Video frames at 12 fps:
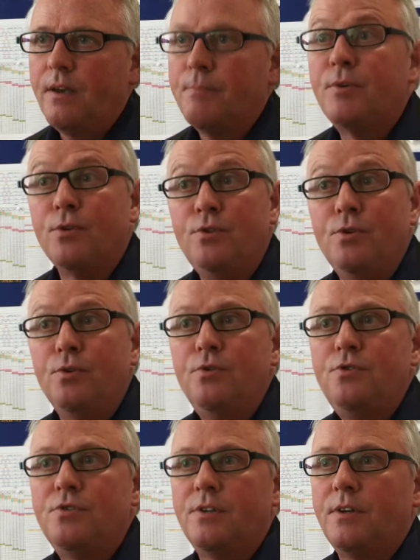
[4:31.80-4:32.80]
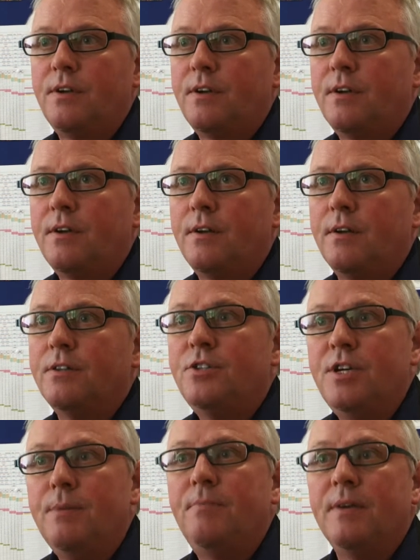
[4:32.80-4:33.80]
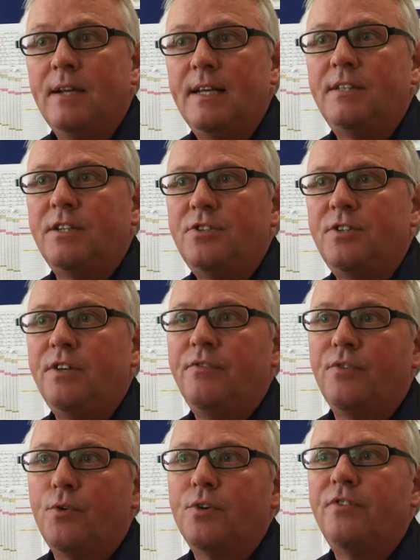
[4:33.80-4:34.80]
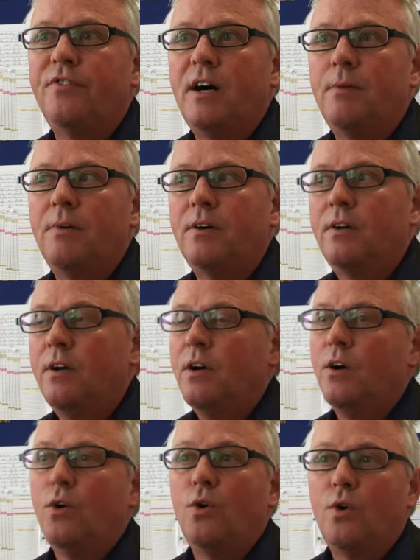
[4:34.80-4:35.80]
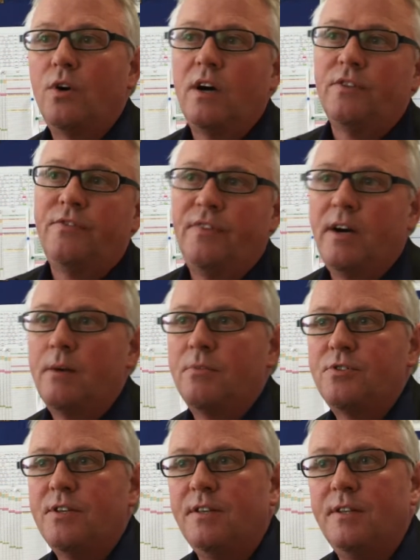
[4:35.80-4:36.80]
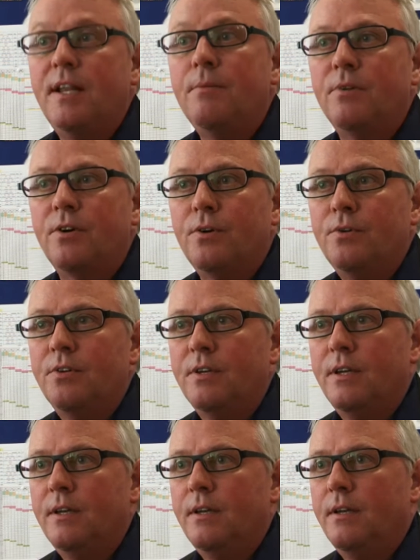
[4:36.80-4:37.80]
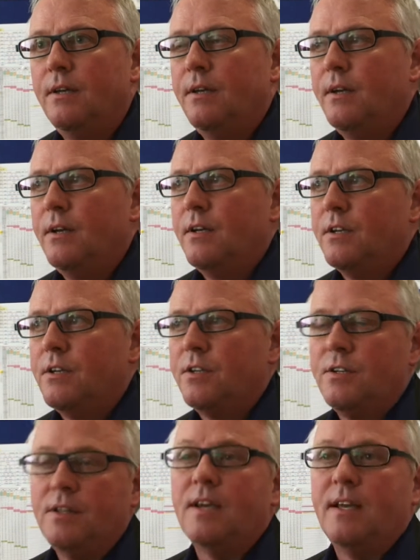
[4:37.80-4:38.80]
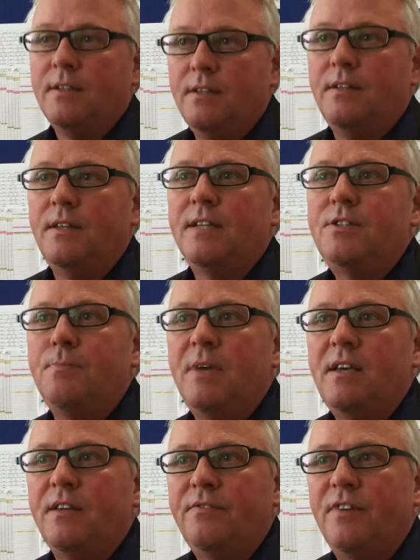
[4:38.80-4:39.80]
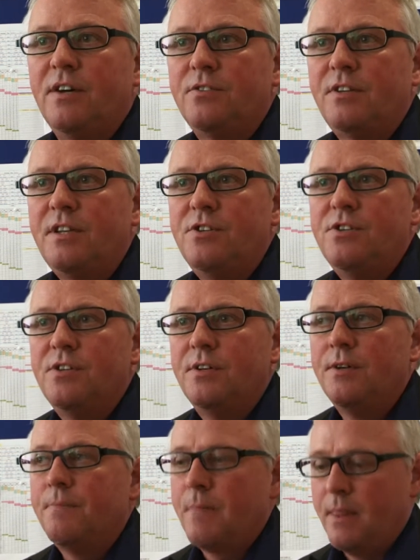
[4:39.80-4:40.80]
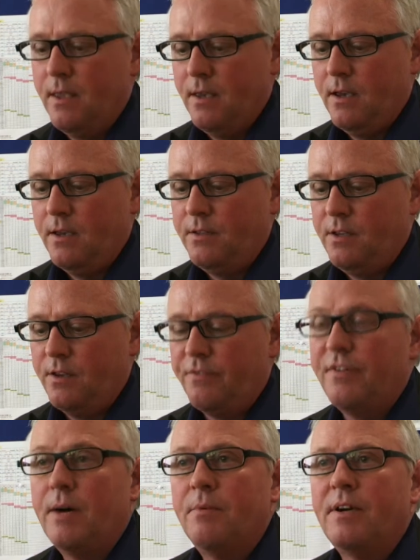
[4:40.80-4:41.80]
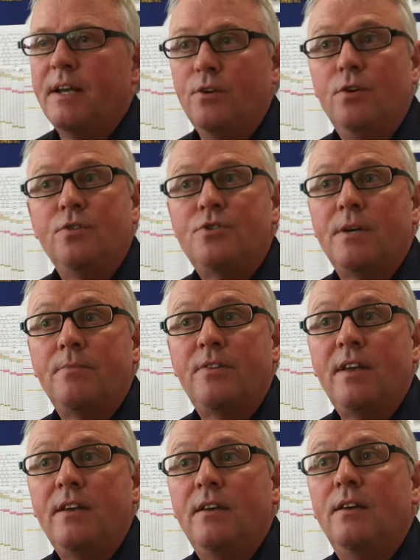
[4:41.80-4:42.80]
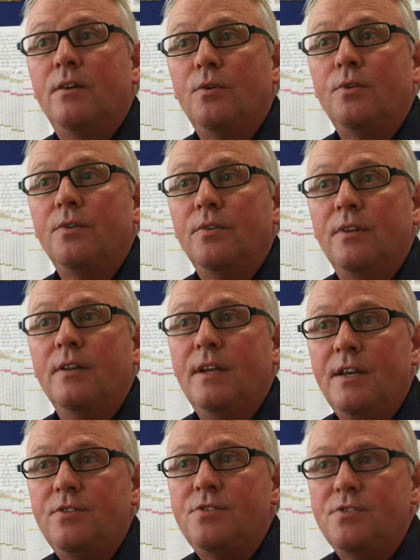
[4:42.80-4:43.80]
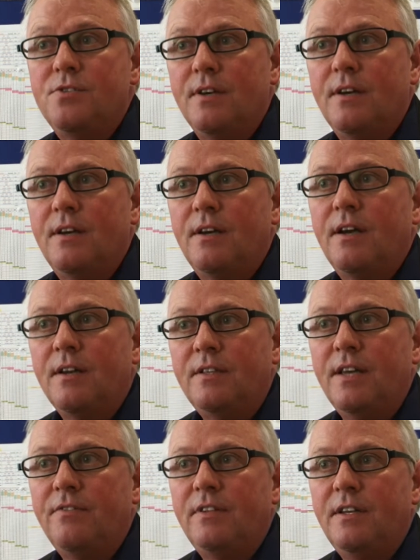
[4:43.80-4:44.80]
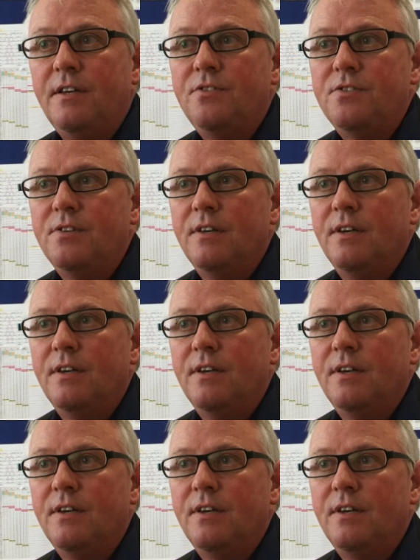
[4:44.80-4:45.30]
produce cheap electricity for the farmer or other farmers in the neighborhood, and that's a big advantage. The farmer can earn something on his activities,